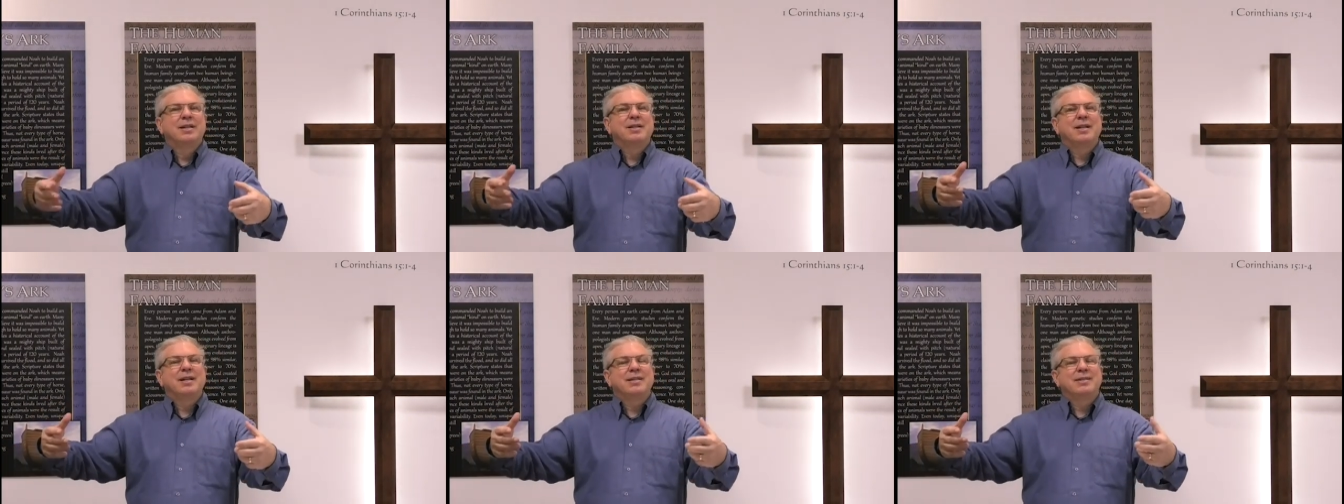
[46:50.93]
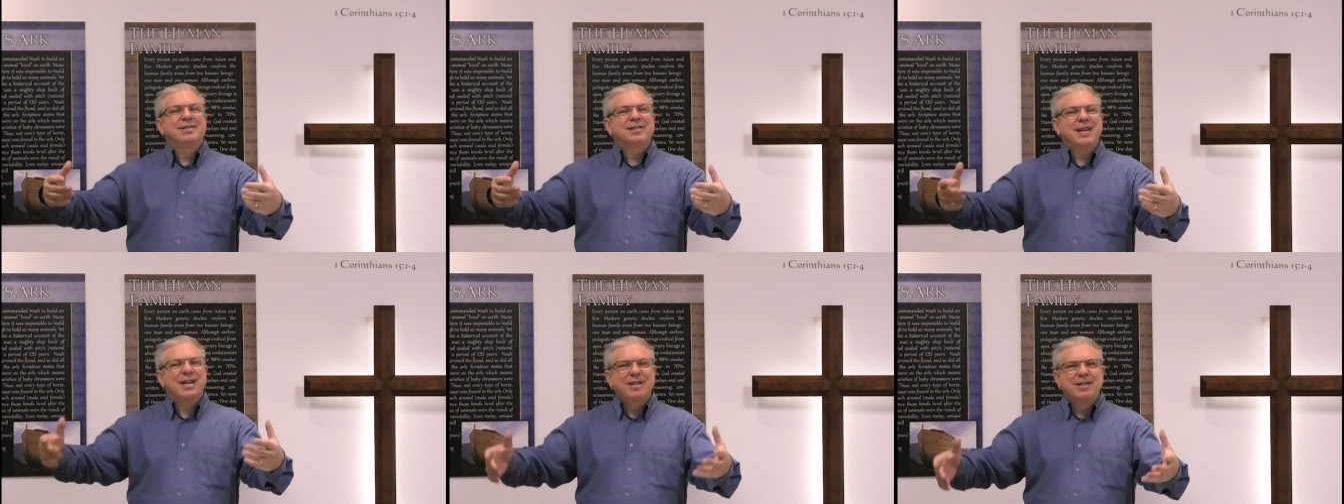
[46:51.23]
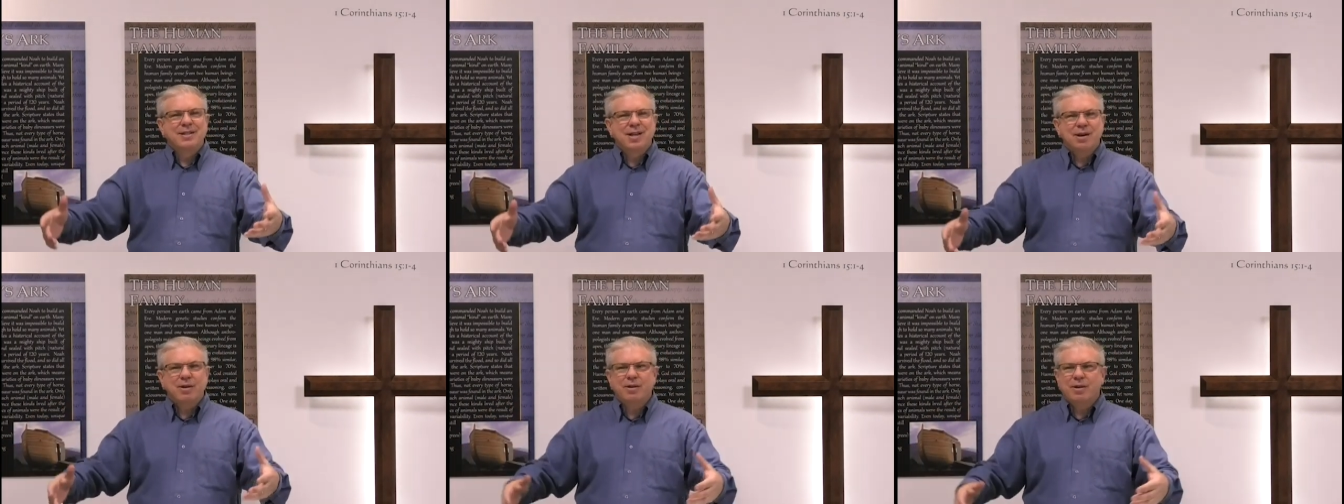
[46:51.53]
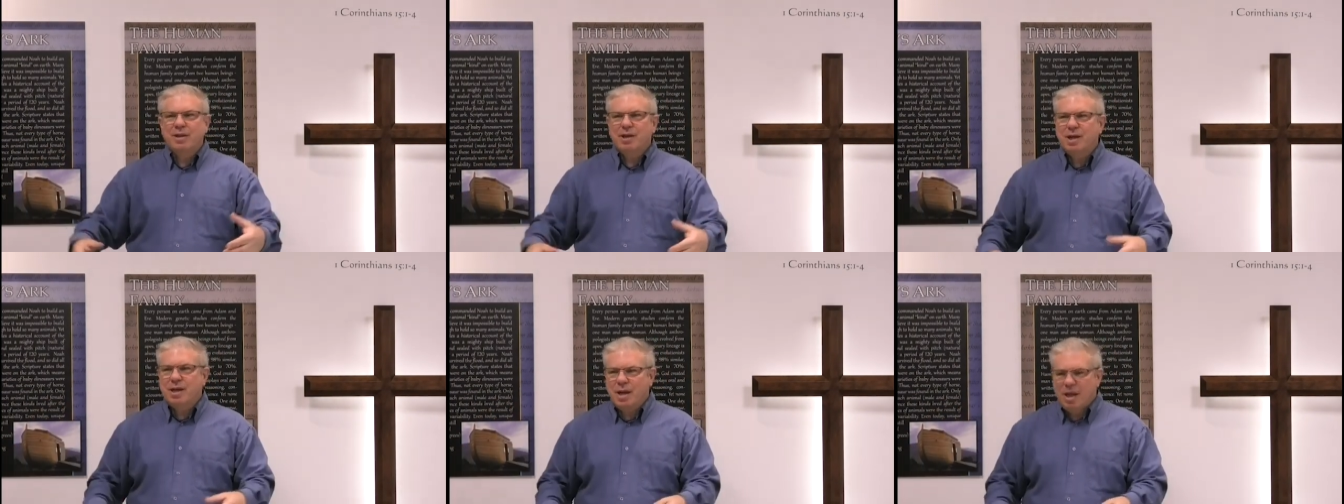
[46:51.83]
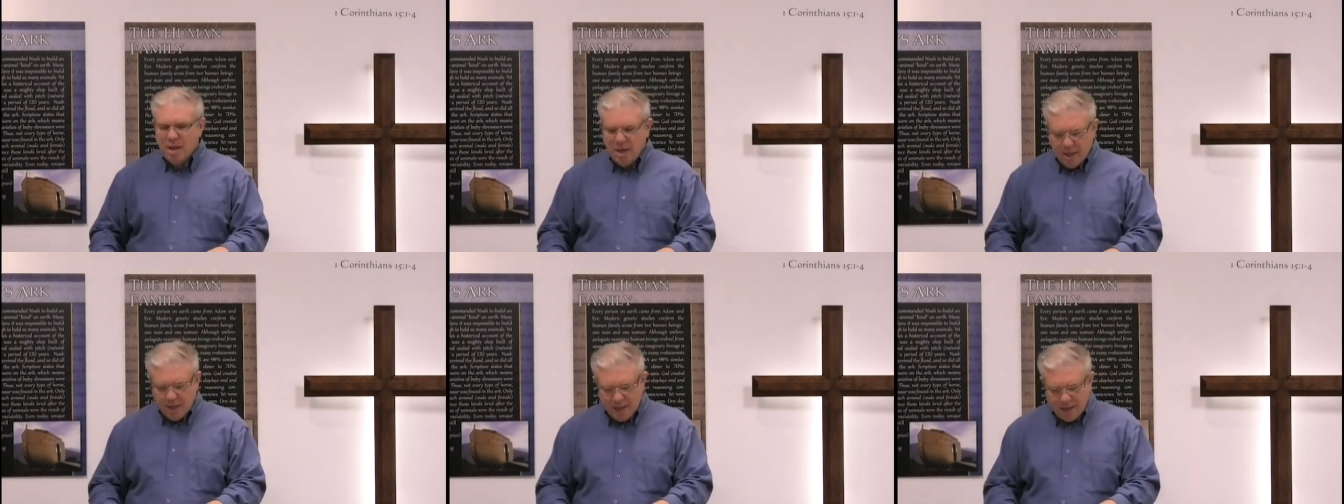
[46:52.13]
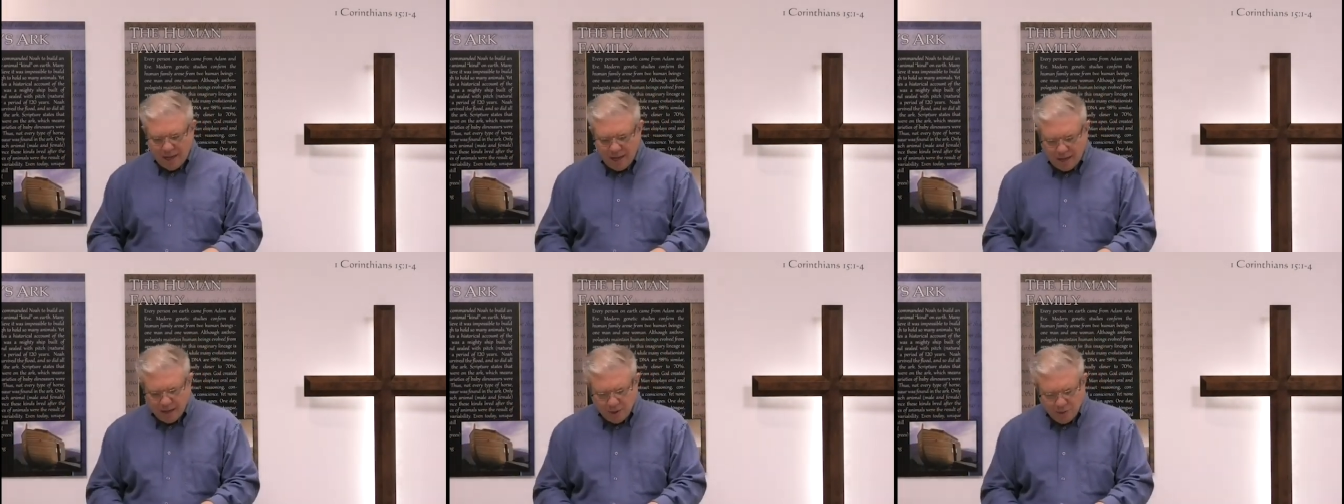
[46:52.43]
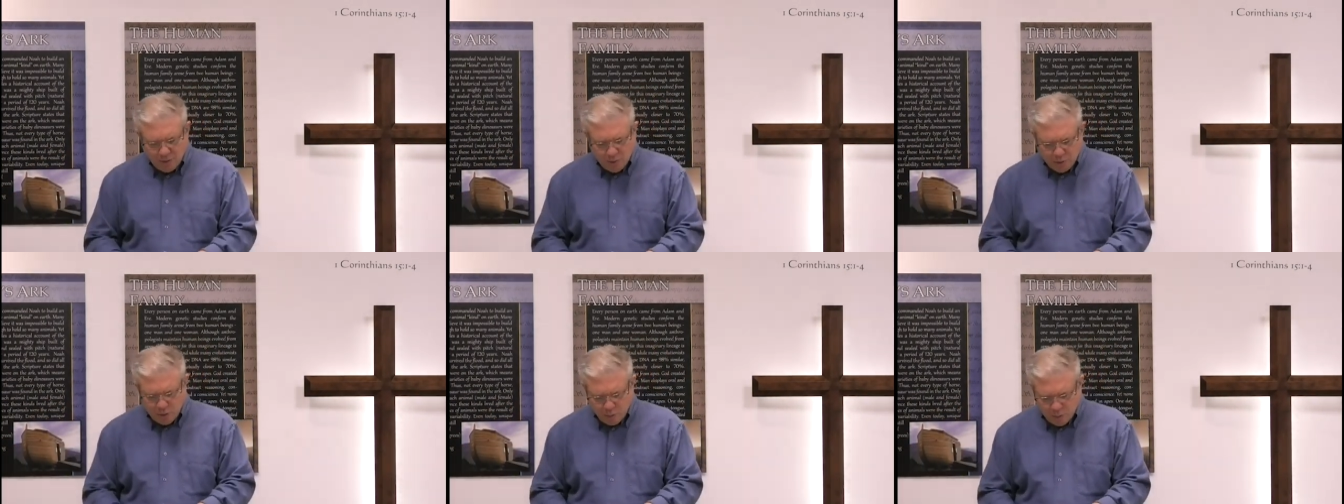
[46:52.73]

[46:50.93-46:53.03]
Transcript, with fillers: Then secondarily, it got a little